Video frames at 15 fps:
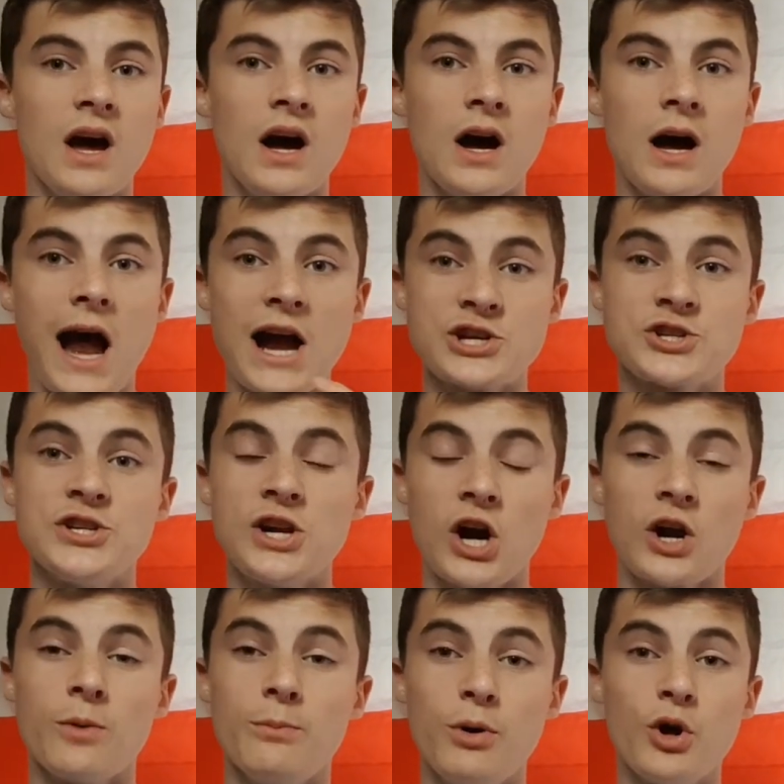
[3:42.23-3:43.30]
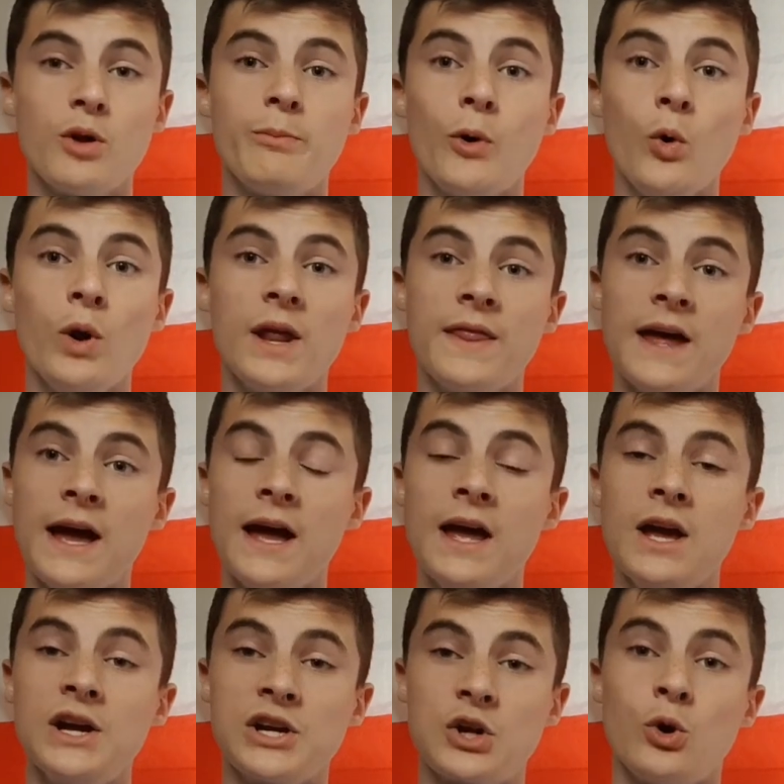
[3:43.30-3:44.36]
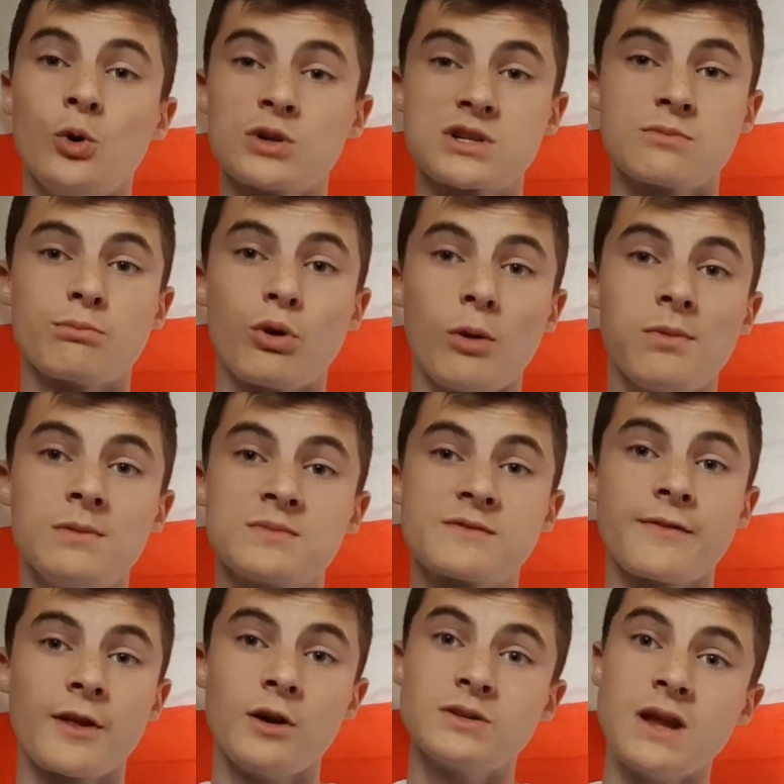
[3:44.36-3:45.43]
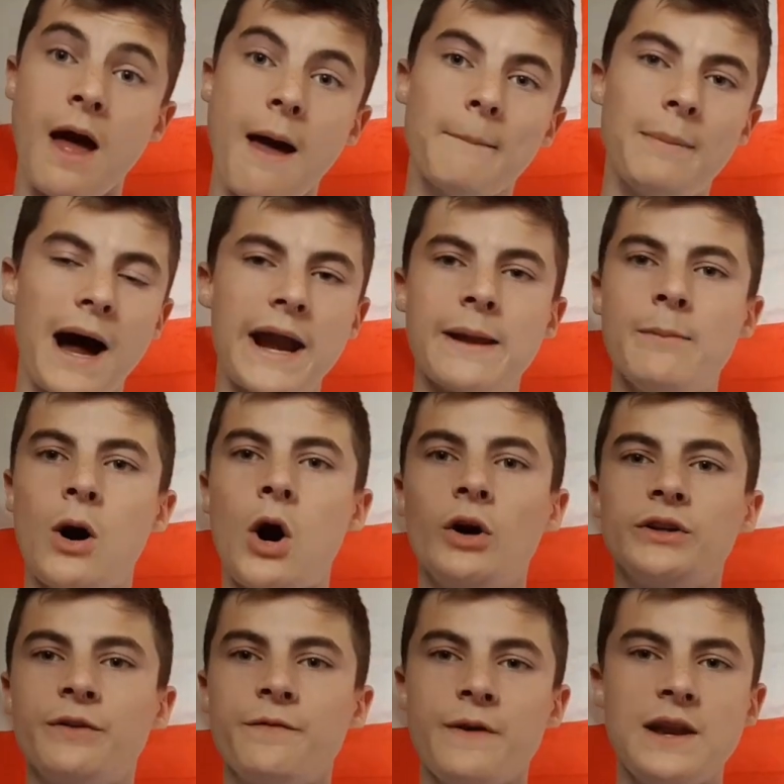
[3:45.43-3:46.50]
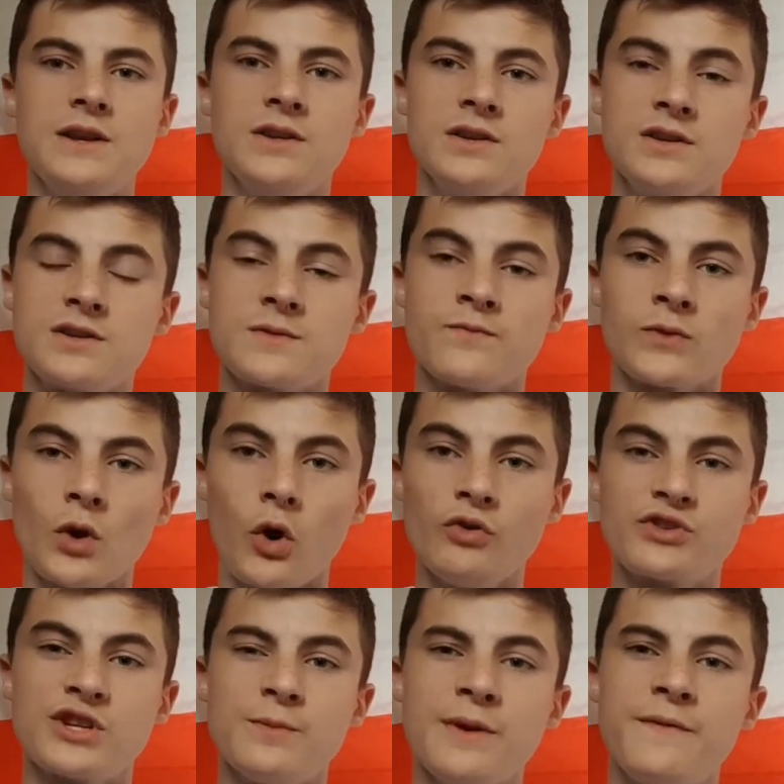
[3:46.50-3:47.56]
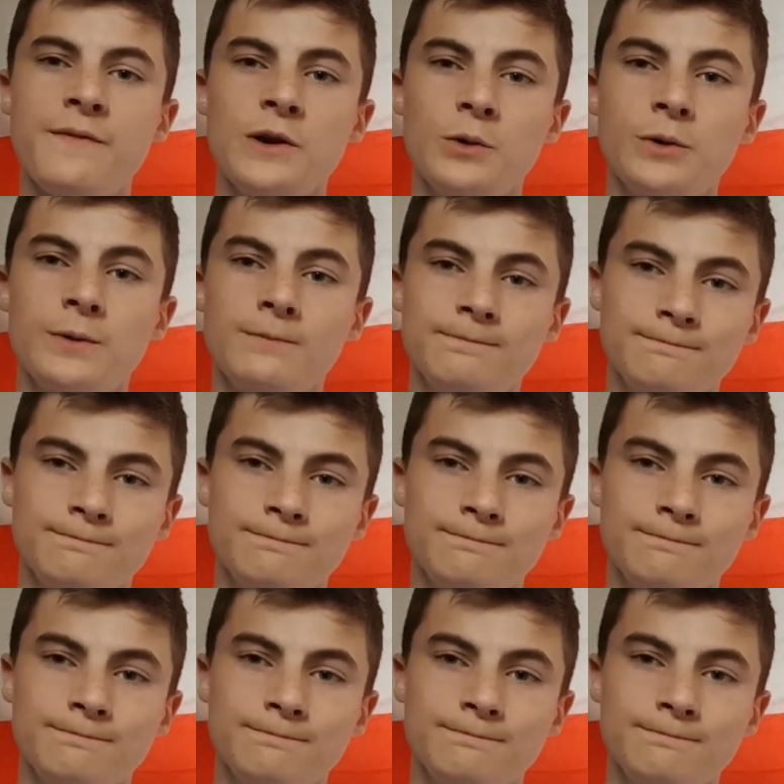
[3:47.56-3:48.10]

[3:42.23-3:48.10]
Ashley Young can put the ball in there and cause some problems for those Panama defenders onto the midfield.